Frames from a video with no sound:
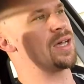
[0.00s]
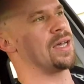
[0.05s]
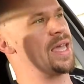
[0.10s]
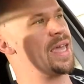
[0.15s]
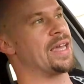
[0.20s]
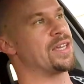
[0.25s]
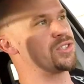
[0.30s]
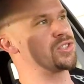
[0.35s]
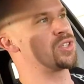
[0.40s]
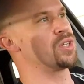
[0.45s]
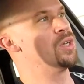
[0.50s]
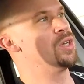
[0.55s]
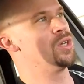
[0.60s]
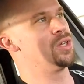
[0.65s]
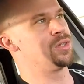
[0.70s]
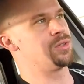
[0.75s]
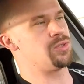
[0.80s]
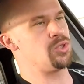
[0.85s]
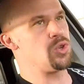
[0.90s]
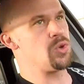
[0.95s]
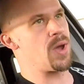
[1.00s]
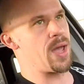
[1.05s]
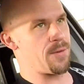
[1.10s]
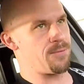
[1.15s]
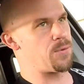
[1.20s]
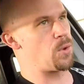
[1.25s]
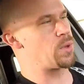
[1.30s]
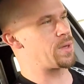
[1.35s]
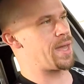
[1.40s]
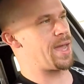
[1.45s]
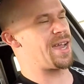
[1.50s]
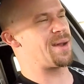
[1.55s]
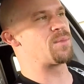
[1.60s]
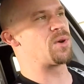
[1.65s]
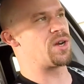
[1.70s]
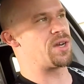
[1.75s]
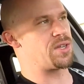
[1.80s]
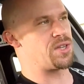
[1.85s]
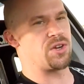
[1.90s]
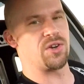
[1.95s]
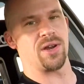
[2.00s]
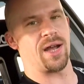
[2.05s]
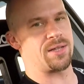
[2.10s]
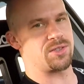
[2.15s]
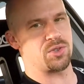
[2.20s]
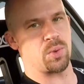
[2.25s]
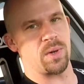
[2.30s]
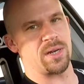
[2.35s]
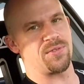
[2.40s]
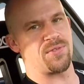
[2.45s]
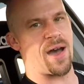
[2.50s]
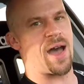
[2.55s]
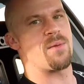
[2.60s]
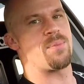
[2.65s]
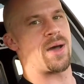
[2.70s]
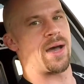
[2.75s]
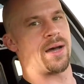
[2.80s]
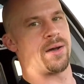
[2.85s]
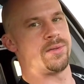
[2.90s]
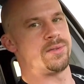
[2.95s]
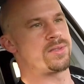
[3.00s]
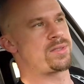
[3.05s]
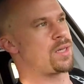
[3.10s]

ish, you fully hammer it, you're at 25 pounds.